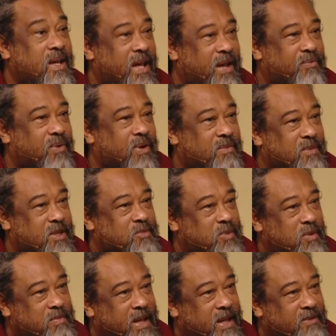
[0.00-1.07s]
effort must
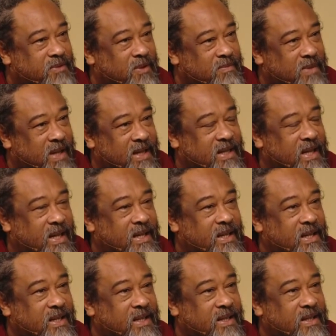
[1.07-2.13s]
be made from that
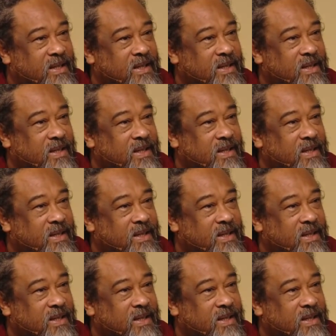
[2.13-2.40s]
idea,